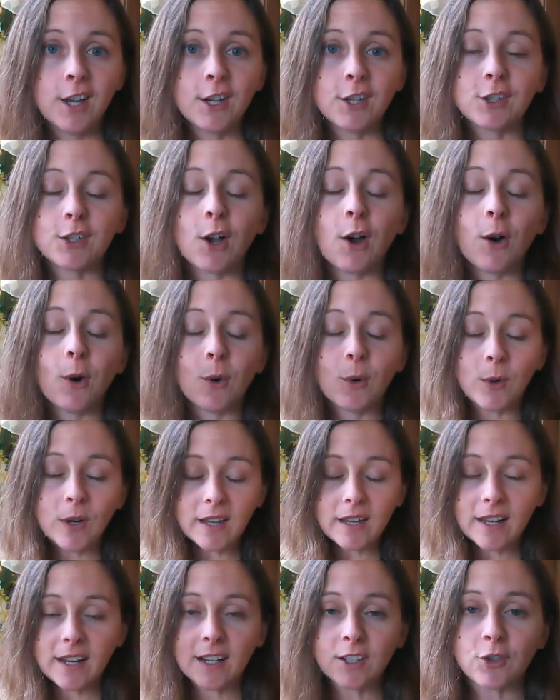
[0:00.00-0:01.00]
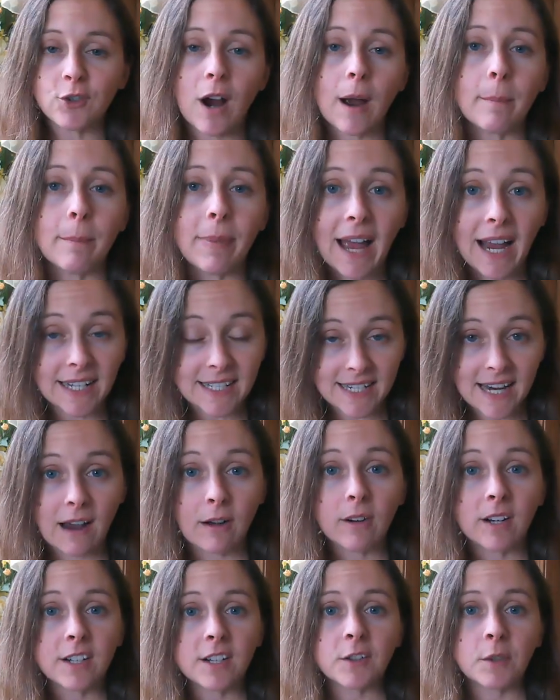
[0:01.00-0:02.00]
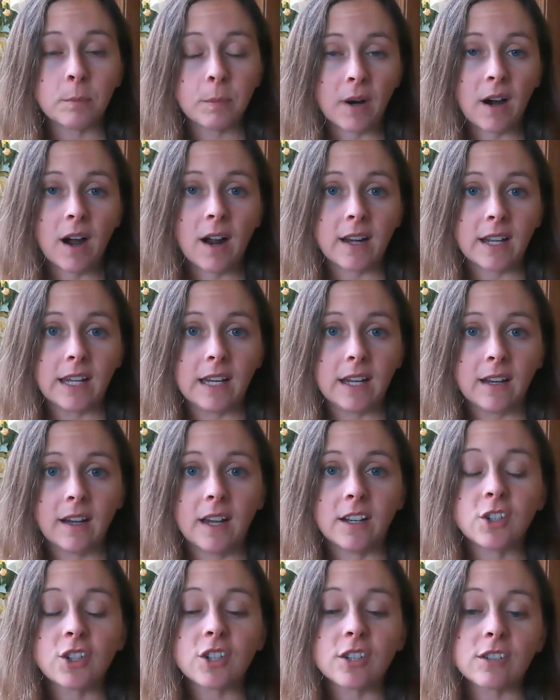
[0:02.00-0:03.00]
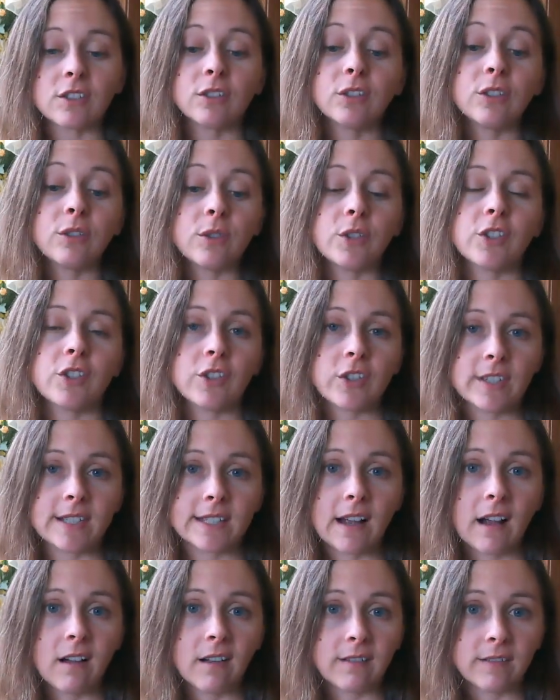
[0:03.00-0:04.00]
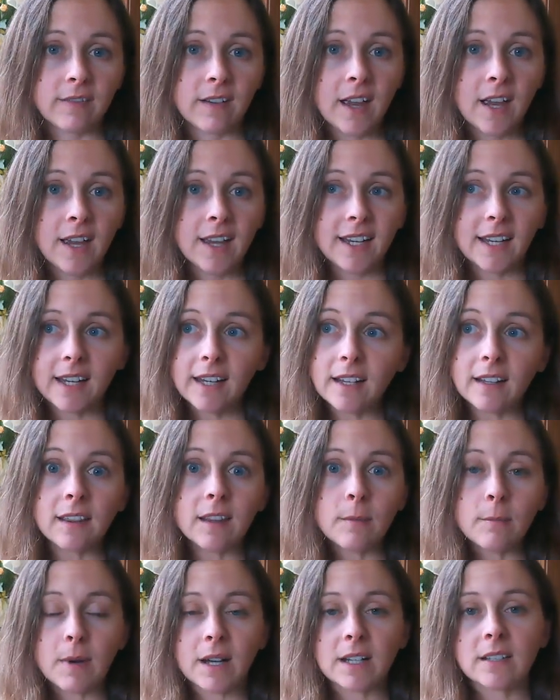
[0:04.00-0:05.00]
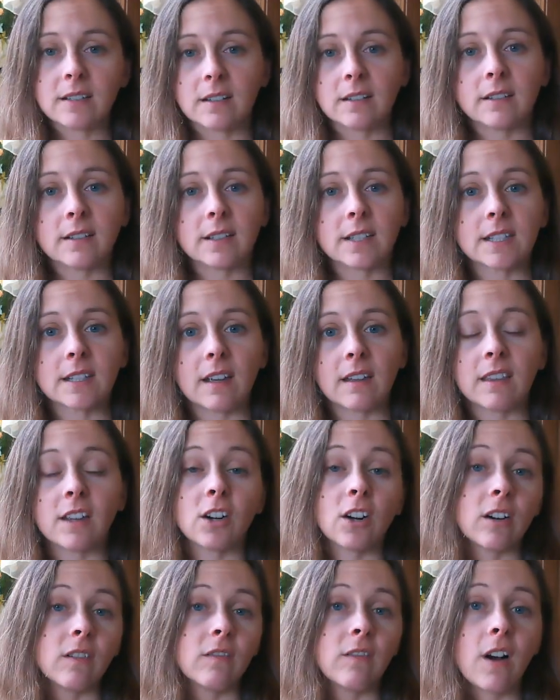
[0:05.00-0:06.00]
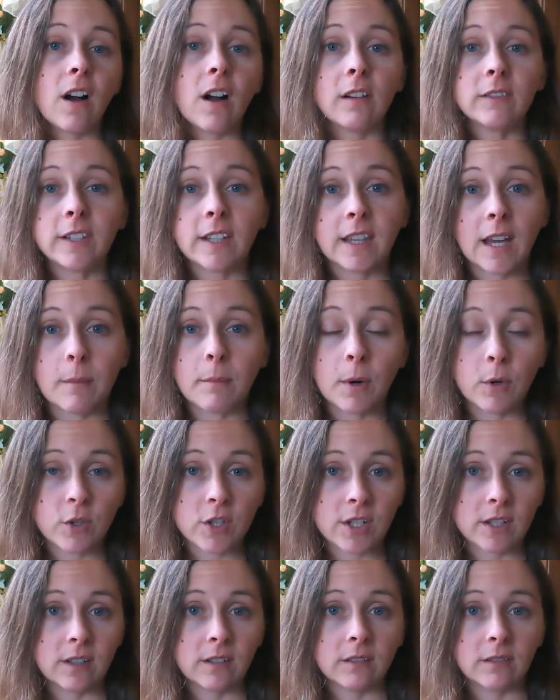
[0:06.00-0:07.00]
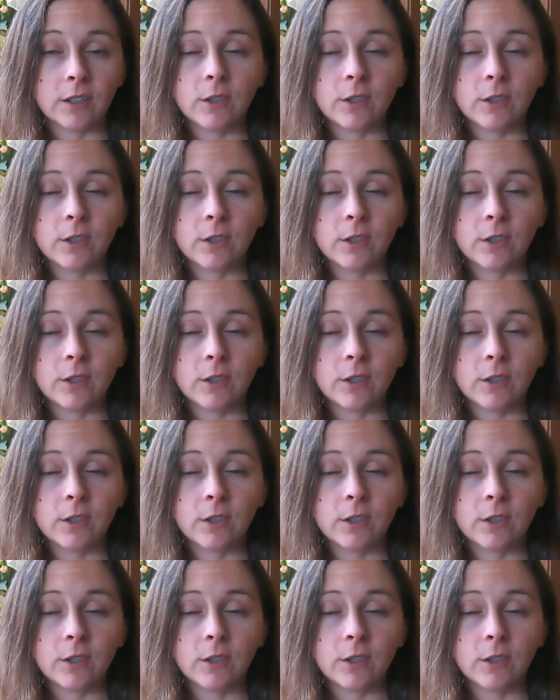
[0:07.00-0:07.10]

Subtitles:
So drop back down into the body and just lose yourself in the muscles that are involved in that motion.